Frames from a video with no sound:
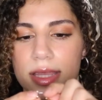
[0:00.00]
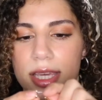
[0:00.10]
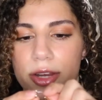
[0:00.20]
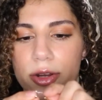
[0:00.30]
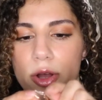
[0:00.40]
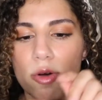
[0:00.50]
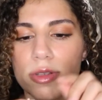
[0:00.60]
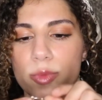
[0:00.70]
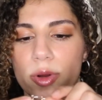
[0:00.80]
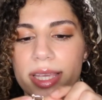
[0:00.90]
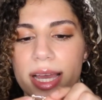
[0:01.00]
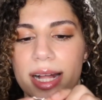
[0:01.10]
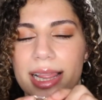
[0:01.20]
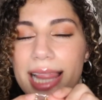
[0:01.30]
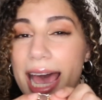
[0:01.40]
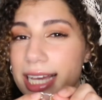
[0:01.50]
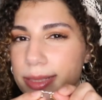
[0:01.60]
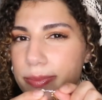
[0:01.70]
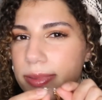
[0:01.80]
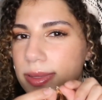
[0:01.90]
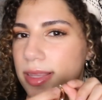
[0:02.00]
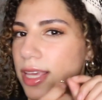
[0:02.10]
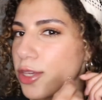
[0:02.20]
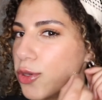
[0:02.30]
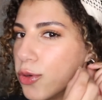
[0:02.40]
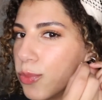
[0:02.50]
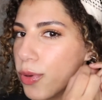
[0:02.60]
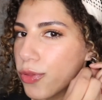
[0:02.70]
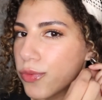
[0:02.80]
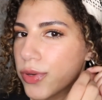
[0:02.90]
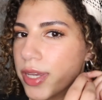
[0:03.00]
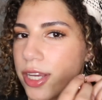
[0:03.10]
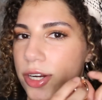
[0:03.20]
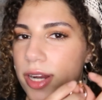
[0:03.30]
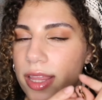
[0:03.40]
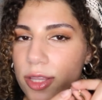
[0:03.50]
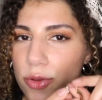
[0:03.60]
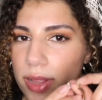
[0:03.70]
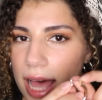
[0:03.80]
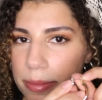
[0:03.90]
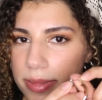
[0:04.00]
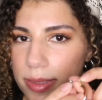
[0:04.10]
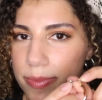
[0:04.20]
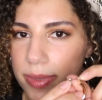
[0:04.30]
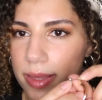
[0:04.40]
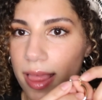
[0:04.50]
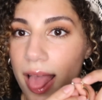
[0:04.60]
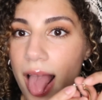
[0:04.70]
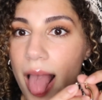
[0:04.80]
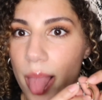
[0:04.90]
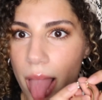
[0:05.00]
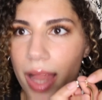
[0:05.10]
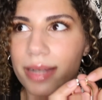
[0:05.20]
The earring hole is more like a clasp that you put through your ear and then you clasp, and